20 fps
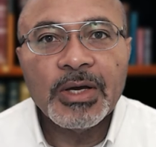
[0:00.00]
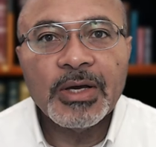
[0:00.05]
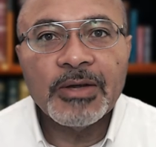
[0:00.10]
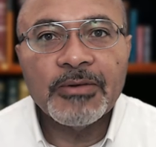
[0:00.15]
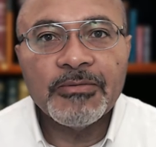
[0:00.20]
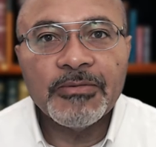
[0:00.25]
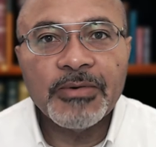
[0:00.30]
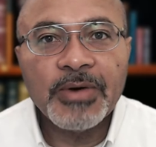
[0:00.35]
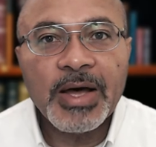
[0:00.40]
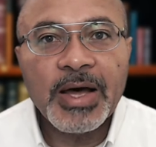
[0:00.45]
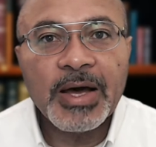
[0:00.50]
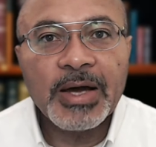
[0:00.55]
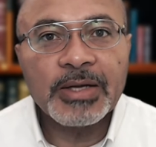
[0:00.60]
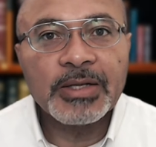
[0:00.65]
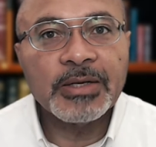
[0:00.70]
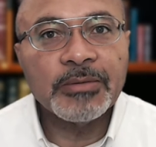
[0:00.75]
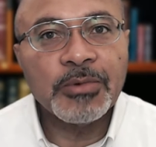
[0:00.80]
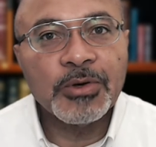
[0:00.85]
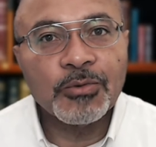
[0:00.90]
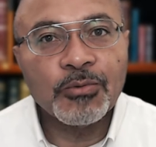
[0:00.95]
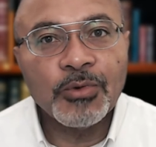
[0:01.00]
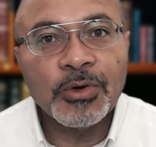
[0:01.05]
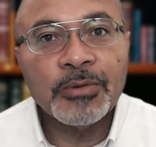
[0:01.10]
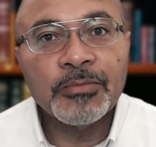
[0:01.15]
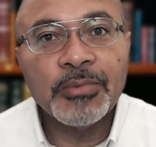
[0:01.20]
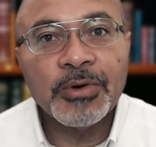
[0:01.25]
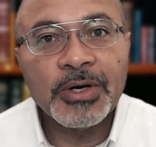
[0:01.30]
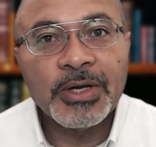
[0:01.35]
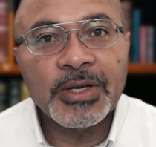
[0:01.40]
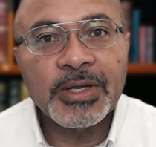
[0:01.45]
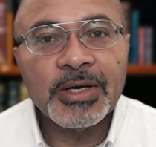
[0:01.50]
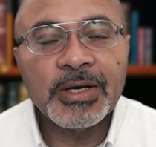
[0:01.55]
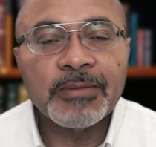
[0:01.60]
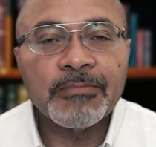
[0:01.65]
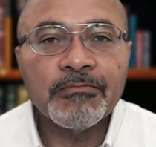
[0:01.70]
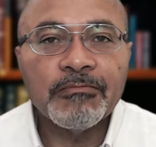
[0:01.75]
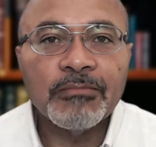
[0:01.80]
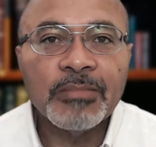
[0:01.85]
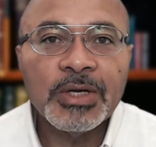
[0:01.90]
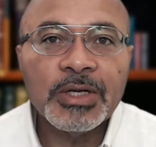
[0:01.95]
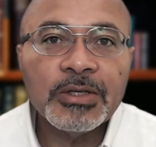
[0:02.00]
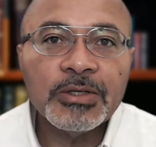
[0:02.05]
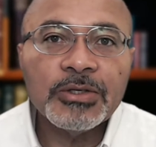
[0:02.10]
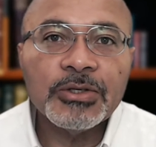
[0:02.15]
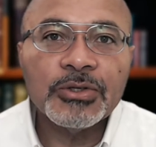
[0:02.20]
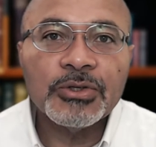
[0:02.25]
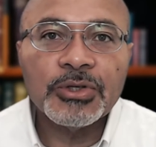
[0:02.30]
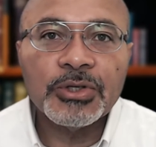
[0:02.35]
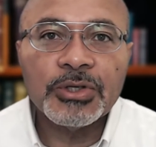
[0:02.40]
In fact, about 1.8 million